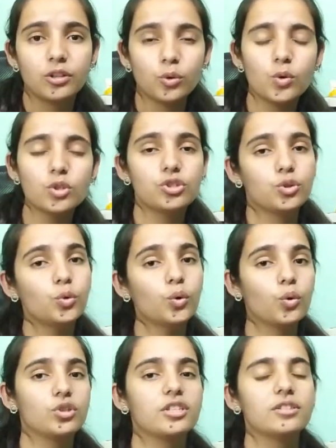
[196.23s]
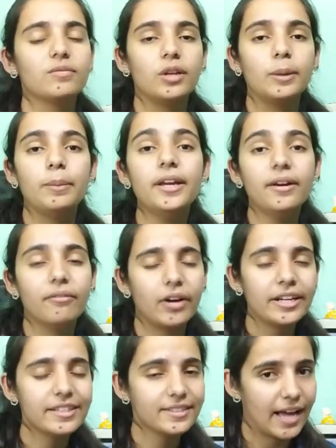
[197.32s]
Those 2 courses will be,
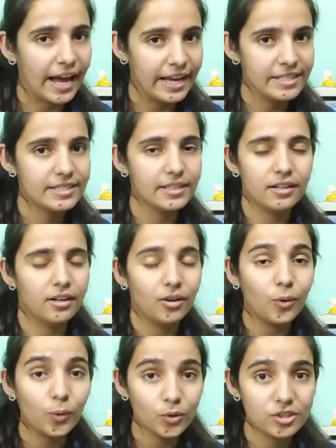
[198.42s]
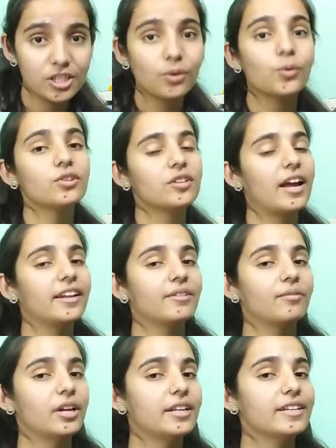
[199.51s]
one is OC course and
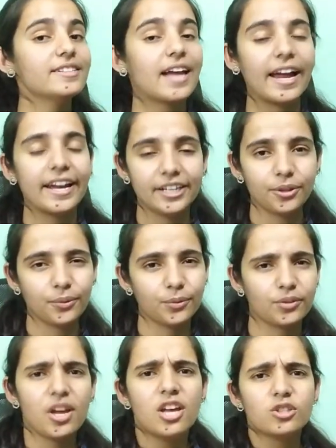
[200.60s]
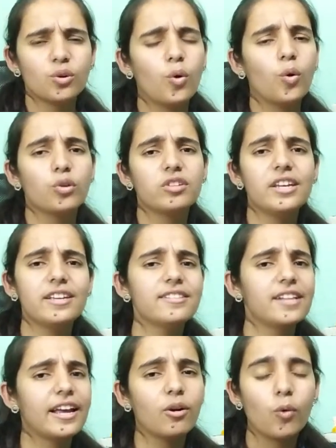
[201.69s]
the one is IT course. So OC is
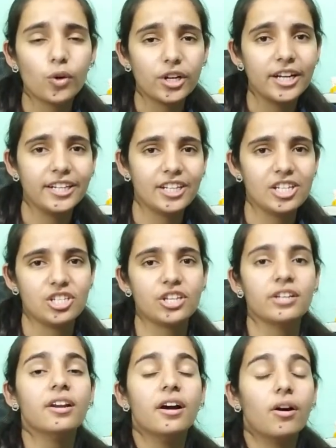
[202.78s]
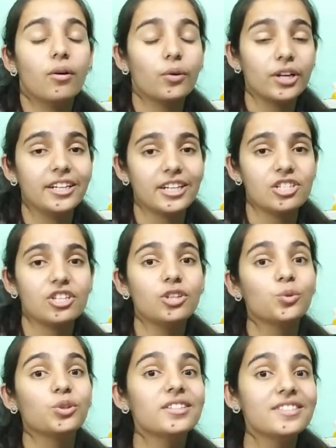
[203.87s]
like orientation
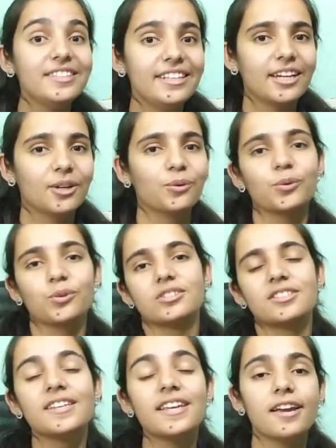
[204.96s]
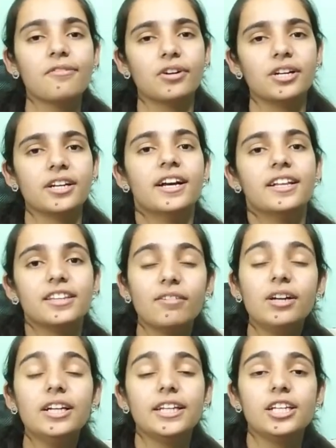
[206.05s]
to the CA course, CA world. They
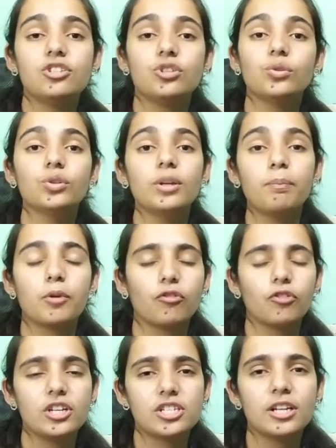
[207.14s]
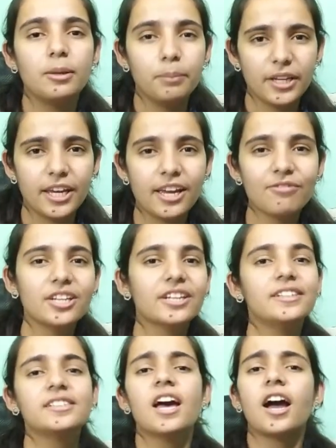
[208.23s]
will teach you the professional
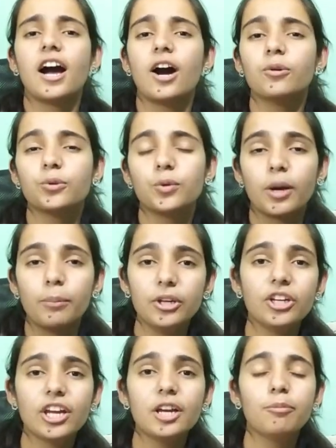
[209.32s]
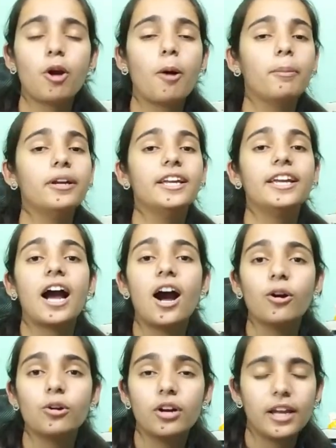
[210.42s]
behaviors, how to communicate properly,
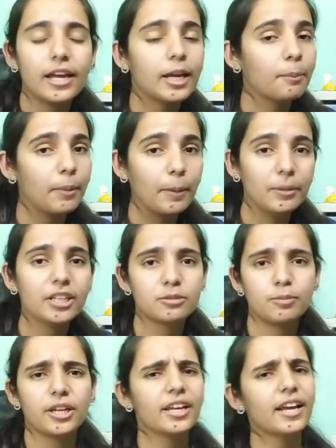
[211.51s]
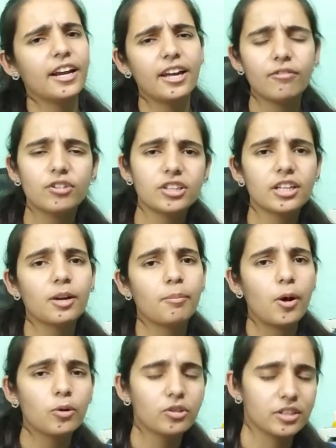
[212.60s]
how in public speaking and everything
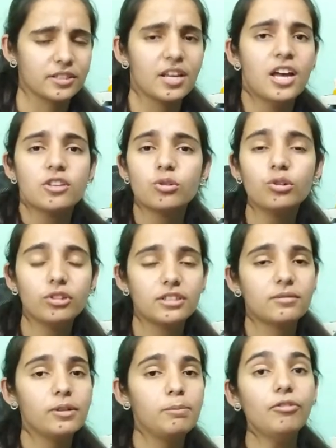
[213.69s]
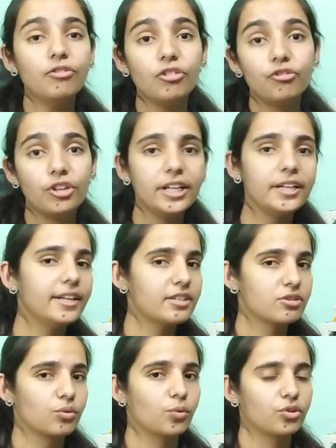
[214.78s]
about this. So this will be 15
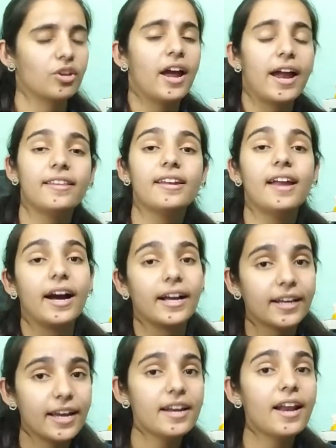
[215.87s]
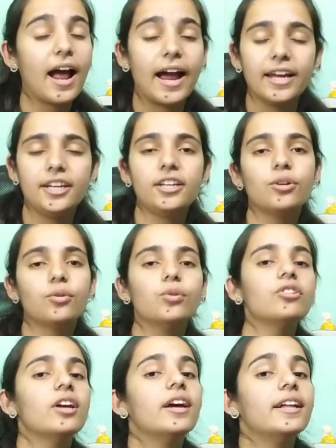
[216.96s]
days course. And then again IT
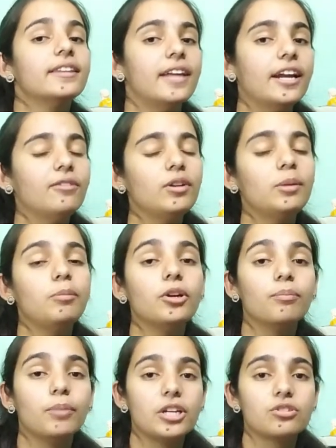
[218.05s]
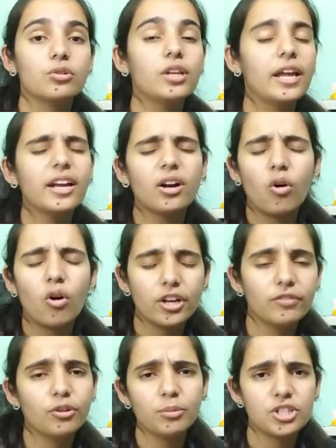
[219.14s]
course, that will be based on
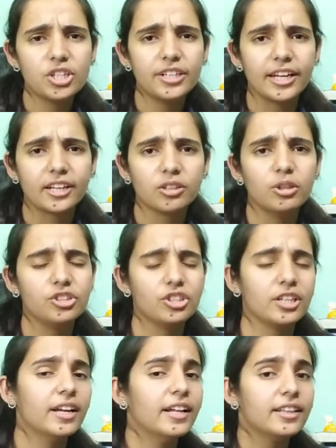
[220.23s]
information technology.